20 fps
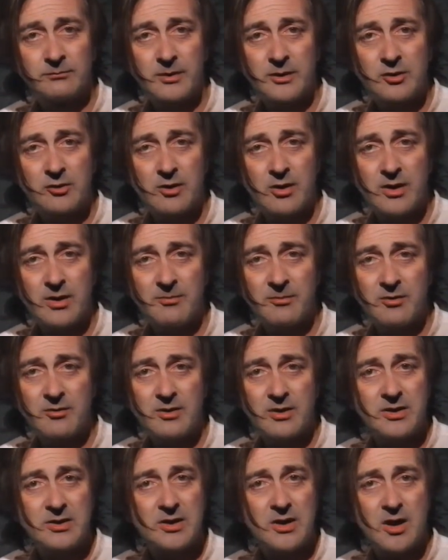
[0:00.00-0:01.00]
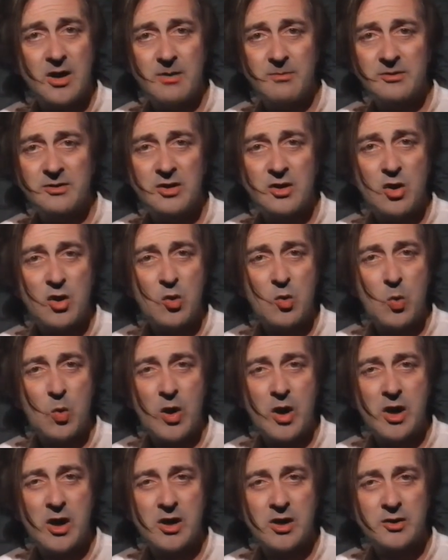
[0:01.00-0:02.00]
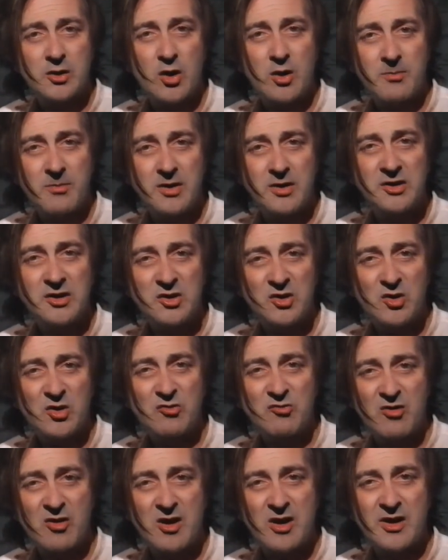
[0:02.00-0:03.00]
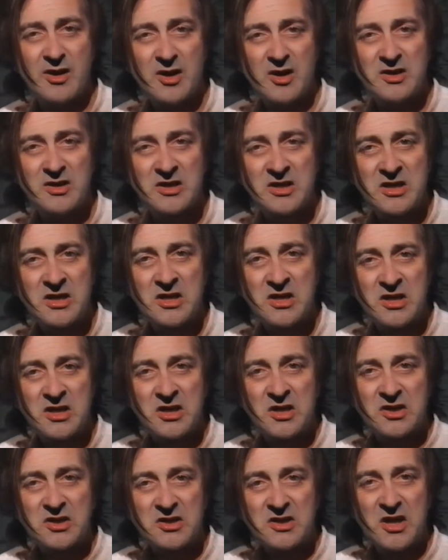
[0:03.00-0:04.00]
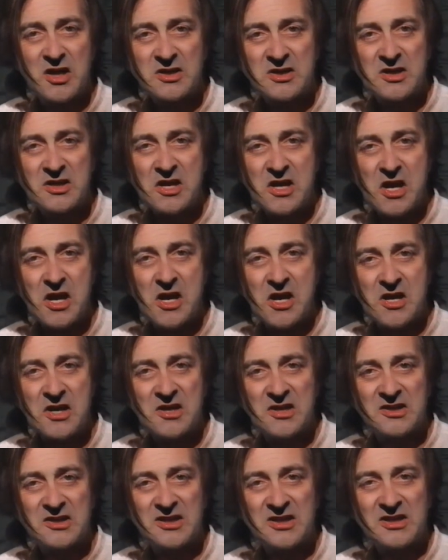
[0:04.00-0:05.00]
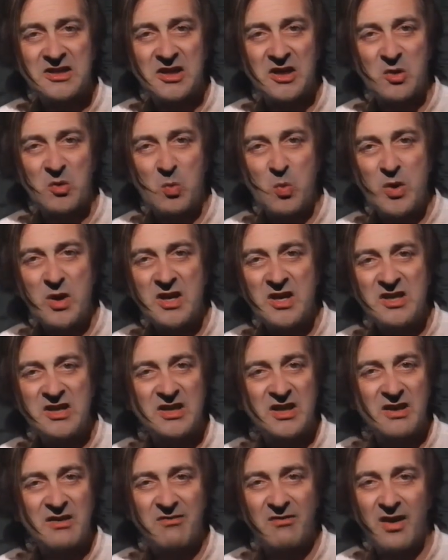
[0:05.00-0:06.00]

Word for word: Betray him three times, no way. I'd got my sword right and I started laying into this little Weasley